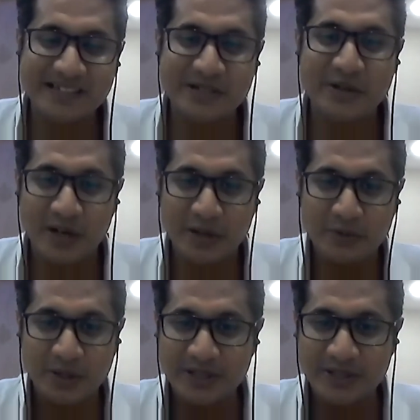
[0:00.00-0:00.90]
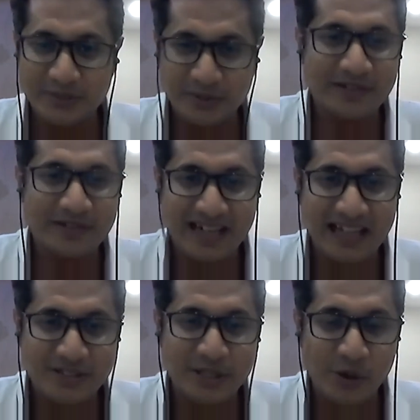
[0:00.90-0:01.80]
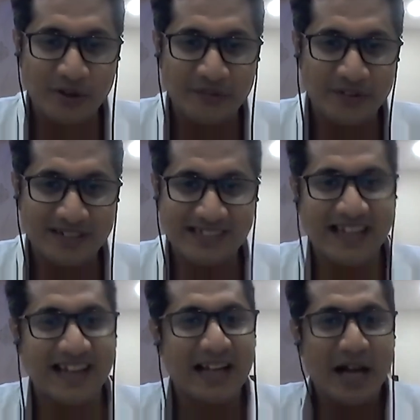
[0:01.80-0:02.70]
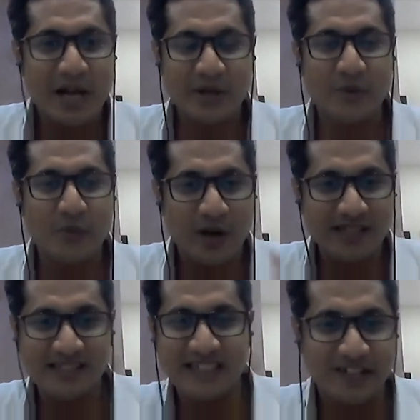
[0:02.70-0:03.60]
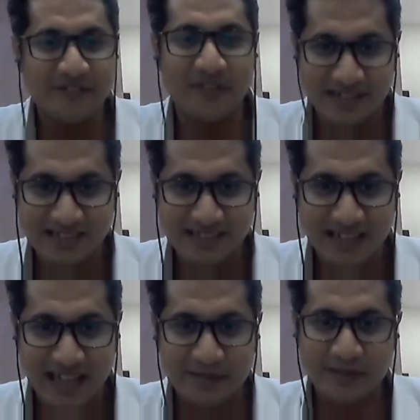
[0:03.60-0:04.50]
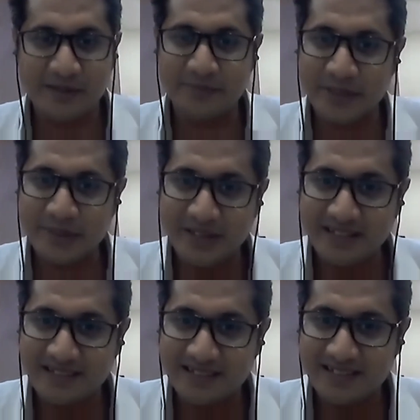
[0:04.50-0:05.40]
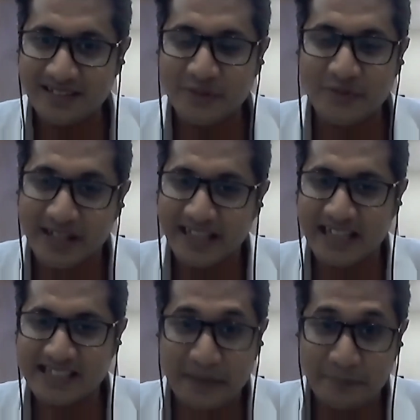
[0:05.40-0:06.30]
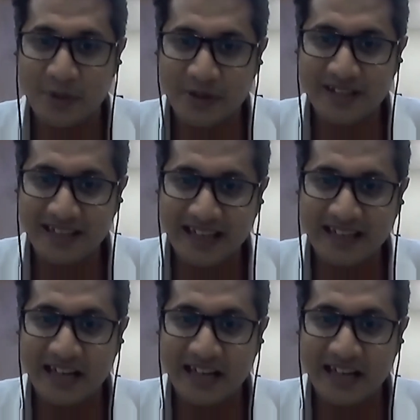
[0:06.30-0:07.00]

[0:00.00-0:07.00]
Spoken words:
what I was actually going for is that, what is the difference between working as an employee and